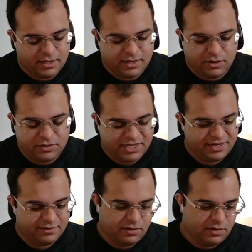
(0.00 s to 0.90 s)
on
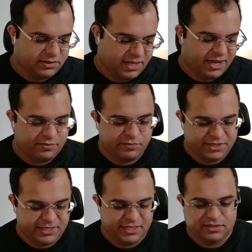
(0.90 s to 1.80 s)
that,
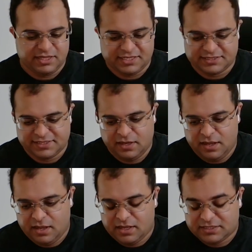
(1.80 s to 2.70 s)
really, there's
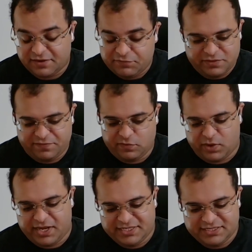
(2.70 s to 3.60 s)
several different
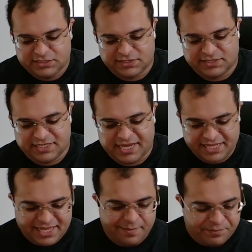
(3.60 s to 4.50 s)
ways to get
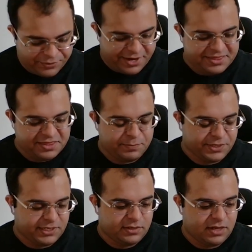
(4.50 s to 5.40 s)
that breadth,
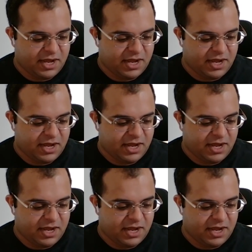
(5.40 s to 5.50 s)
but